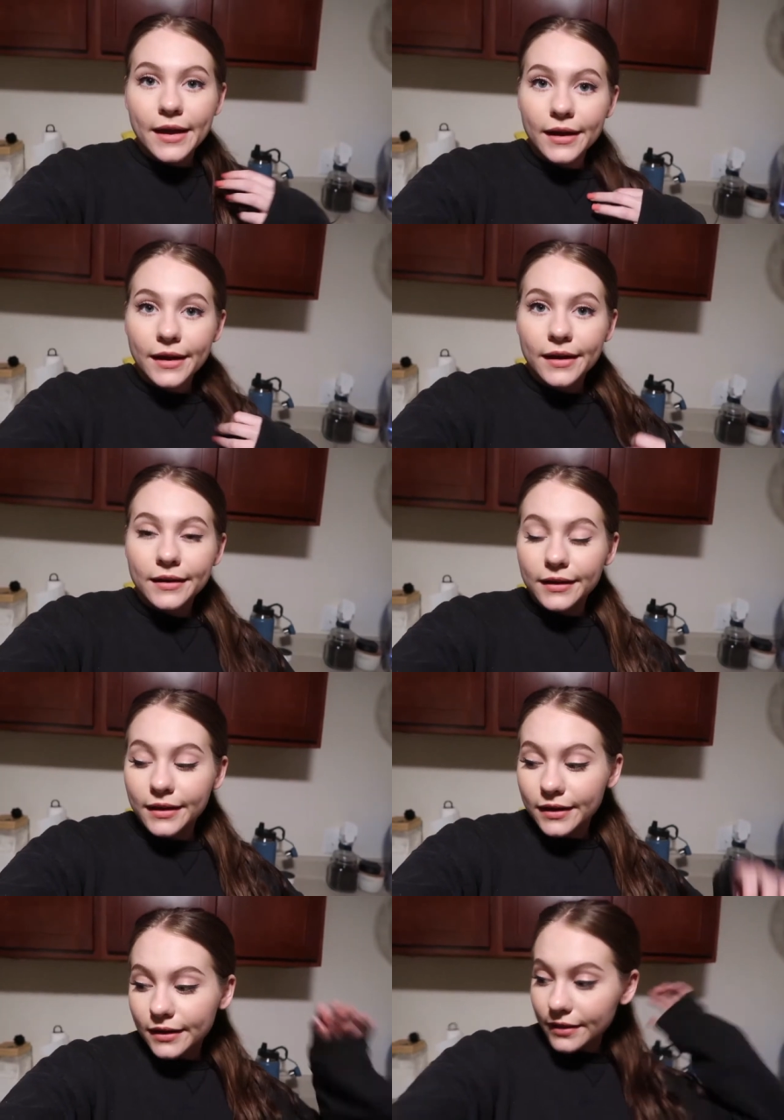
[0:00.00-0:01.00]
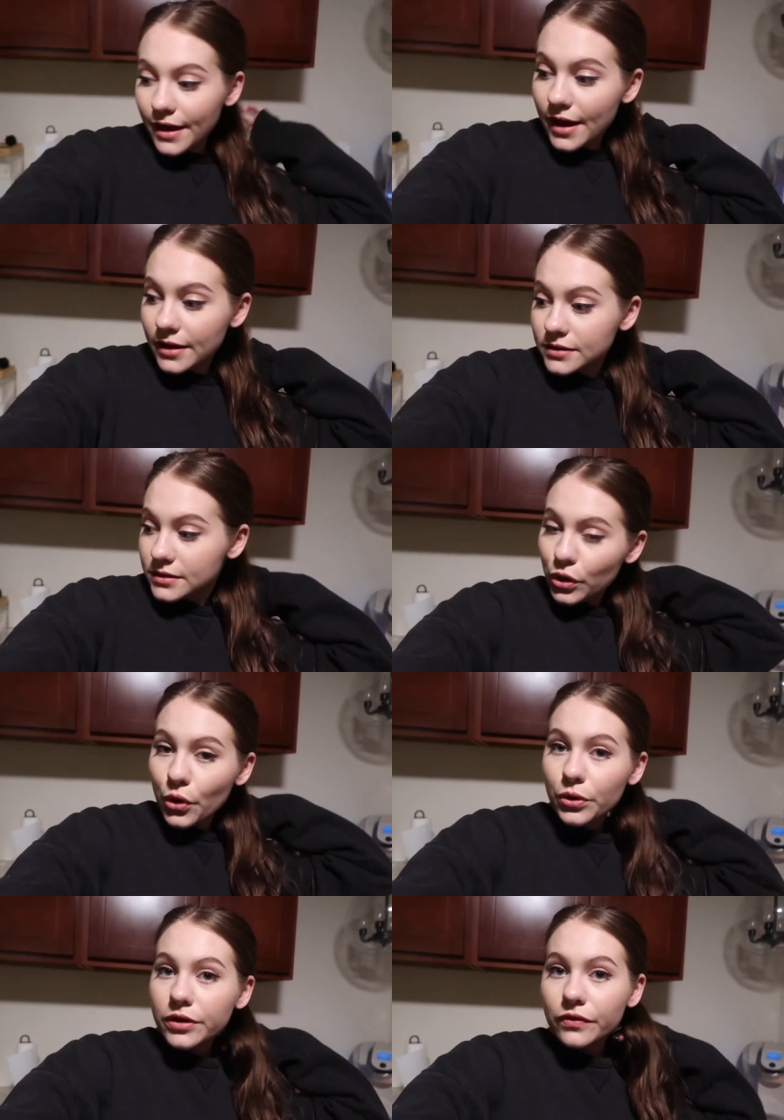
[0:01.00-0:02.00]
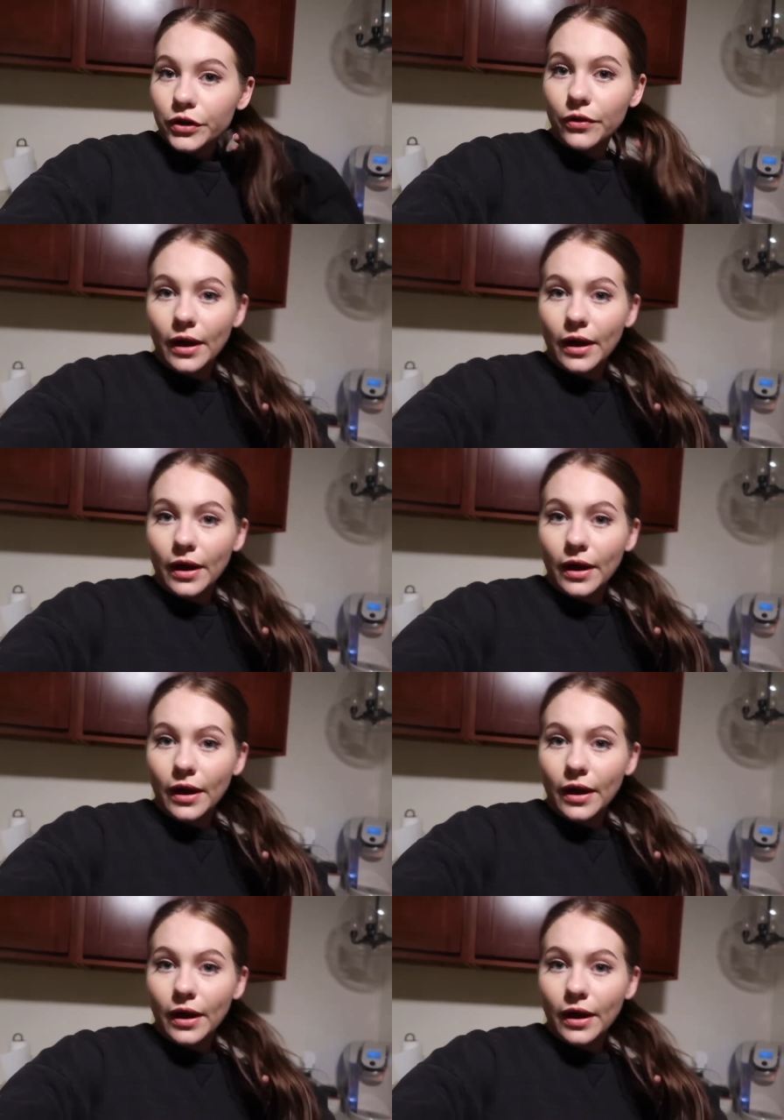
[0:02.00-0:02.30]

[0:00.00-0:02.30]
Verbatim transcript: and getting that recorded for you